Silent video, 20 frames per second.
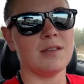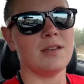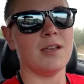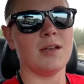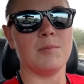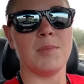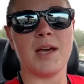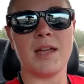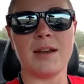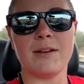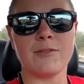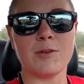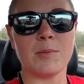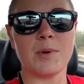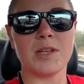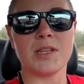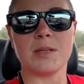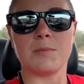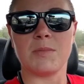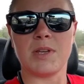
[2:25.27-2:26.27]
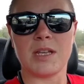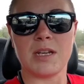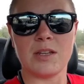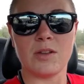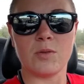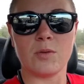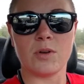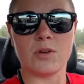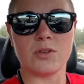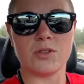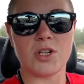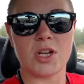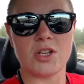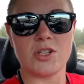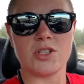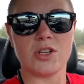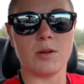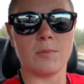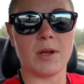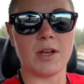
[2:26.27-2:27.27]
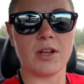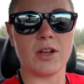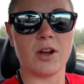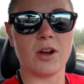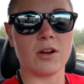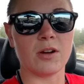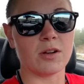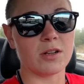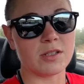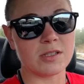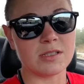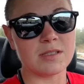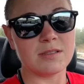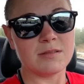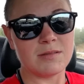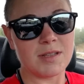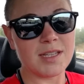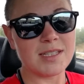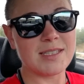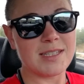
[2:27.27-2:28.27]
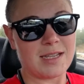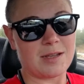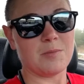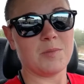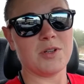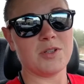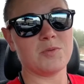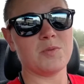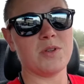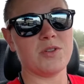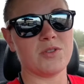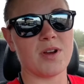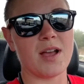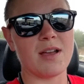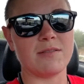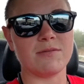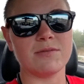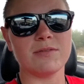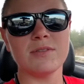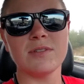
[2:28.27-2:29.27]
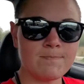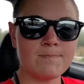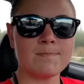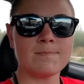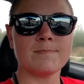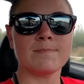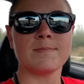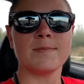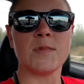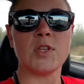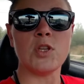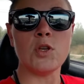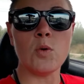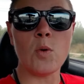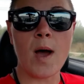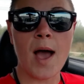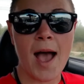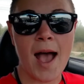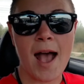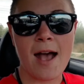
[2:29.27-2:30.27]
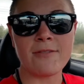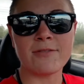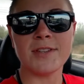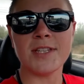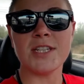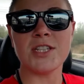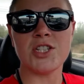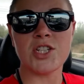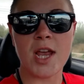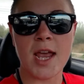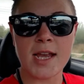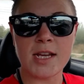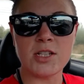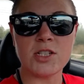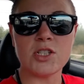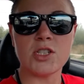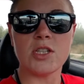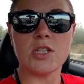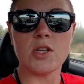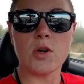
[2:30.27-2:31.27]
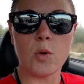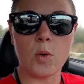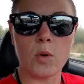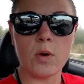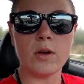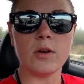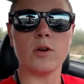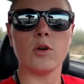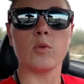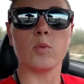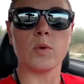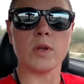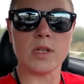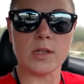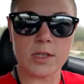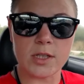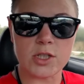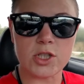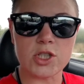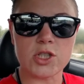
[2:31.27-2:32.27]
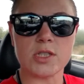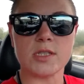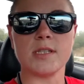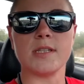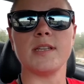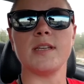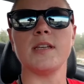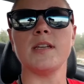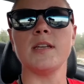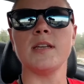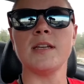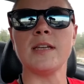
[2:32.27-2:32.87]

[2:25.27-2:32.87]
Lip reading: About every month I'm getting the oil changed on my car because that's how much we drive. You have to change the oil religiously.